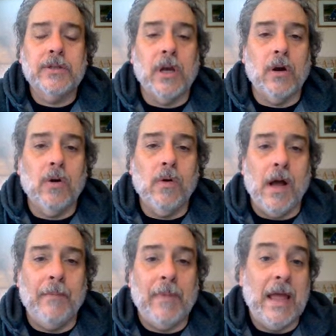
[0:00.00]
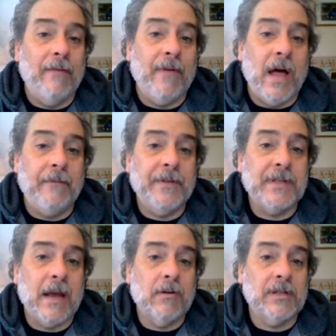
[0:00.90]
So um, I have
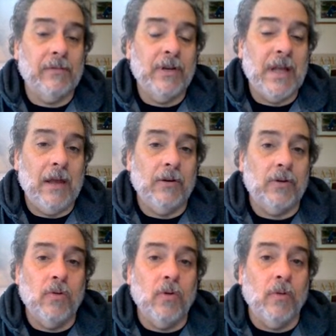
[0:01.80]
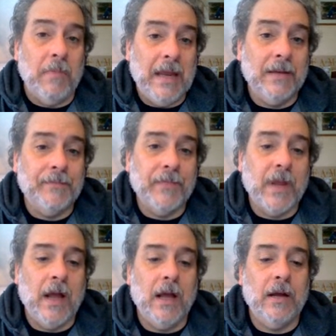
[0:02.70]
office hours every day on Google Meet.
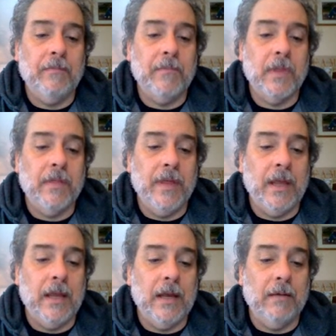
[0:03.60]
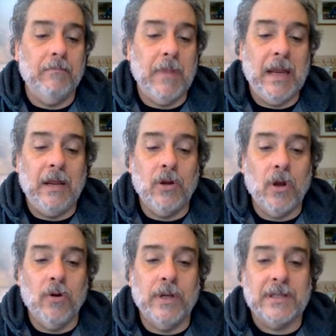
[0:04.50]
Um, the uh, meeting
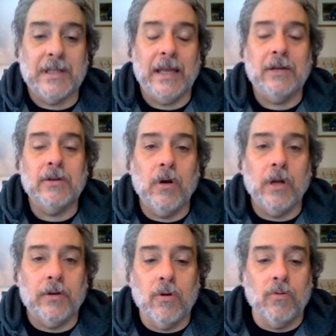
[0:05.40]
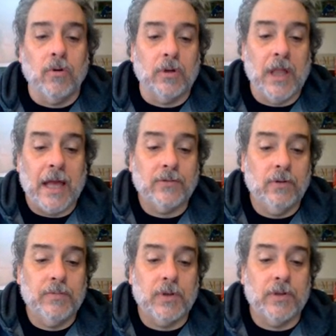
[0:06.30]
code is linked on Google
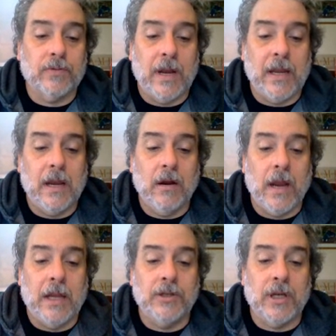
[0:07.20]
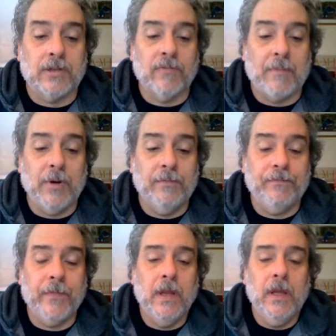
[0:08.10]
Classroom. So it's right here, HS Reppert.